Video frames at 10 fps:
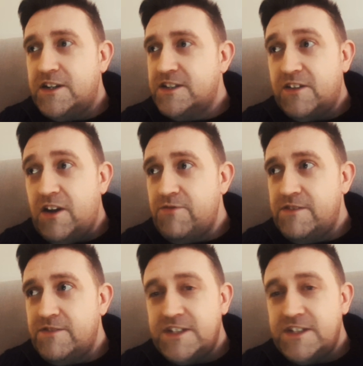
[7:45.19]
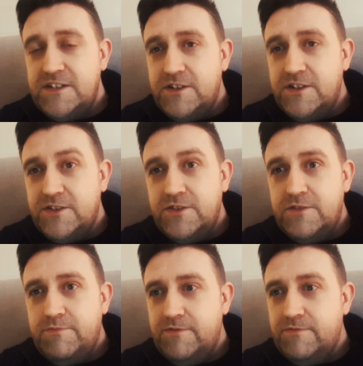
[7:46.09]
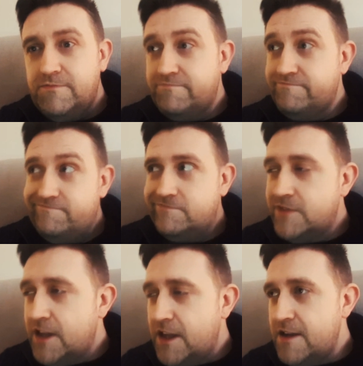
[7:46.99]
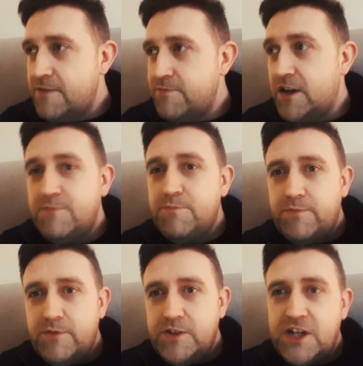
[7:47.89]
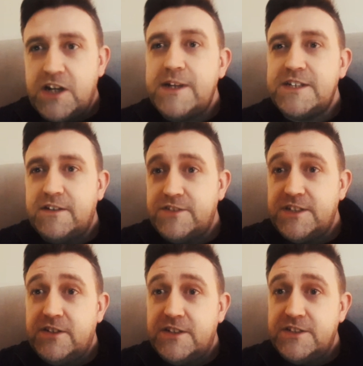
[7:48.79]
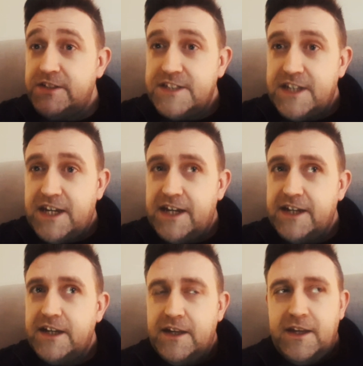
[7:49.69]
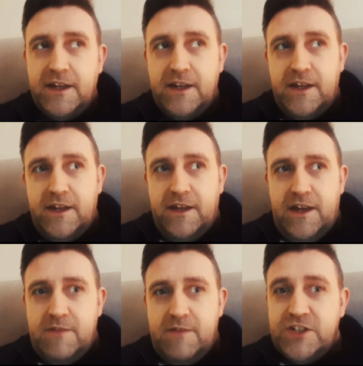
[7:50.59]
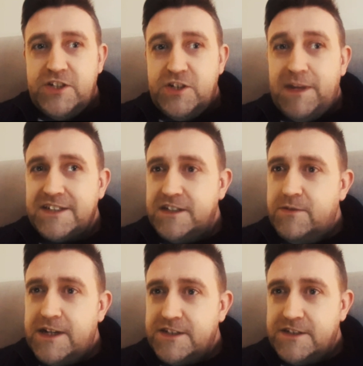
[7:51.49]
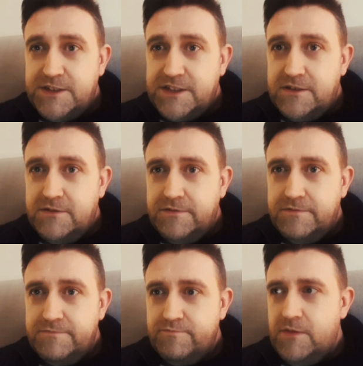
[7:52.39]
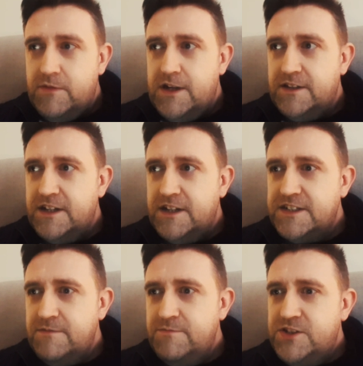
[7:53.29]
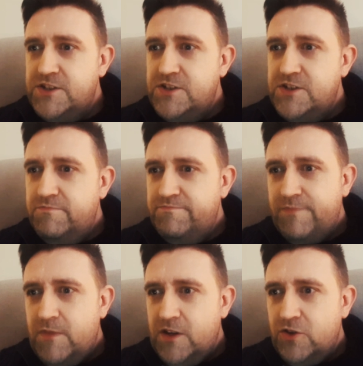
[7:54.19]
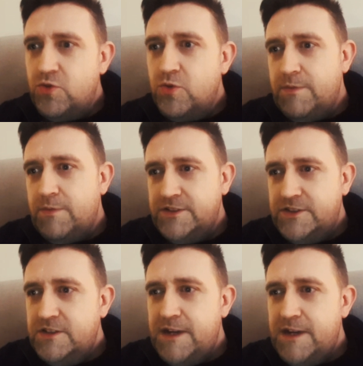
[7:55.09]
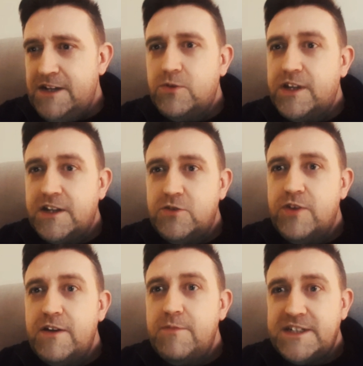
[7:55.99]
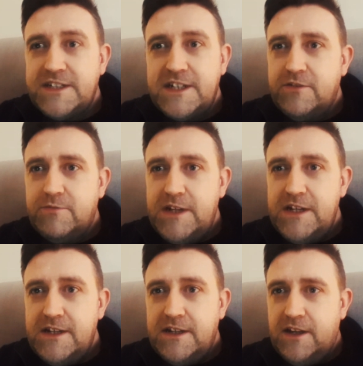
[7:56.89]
I've never seen eyes on them. The only shadow entity that I've seen eyes on is the hag. They're just black silhouettes to myself. They seem to crawl up onto the bed, or they can already be sitting on me.